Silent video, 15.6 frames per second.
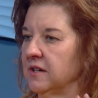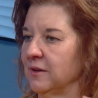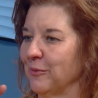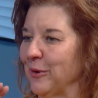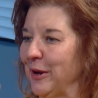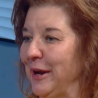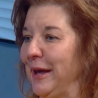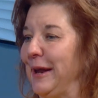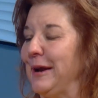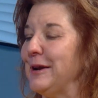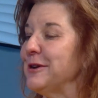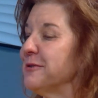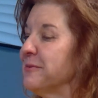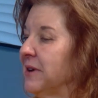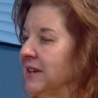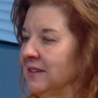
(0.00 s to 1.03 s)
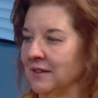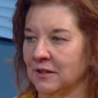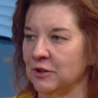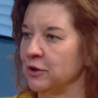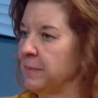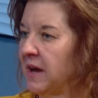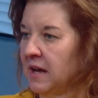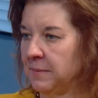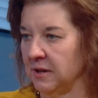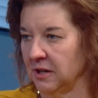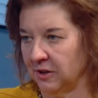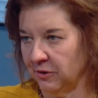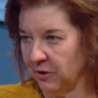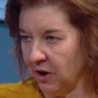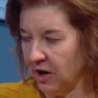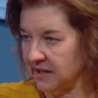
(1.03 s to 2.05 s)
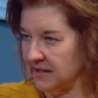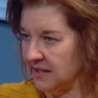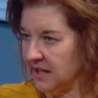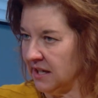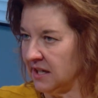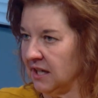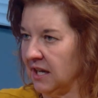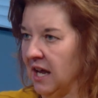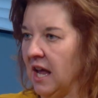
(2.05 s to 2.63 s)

Mm-hmm. We're going to get a new one. New baby, new car seat.